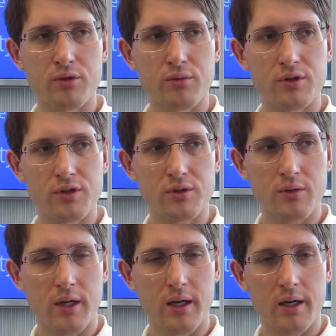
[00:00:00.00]

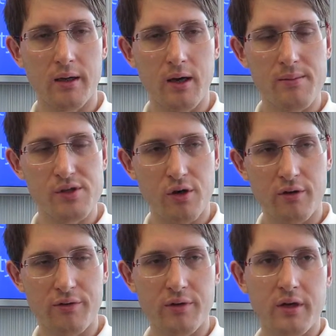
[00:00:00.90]
to
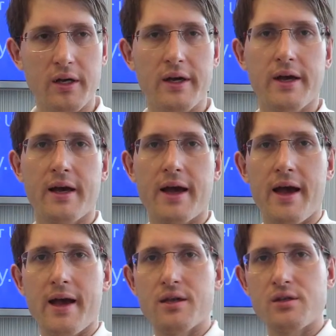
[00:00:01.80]
observe
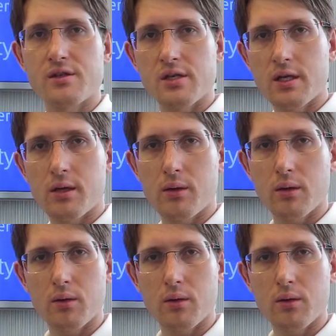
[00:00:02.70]
and see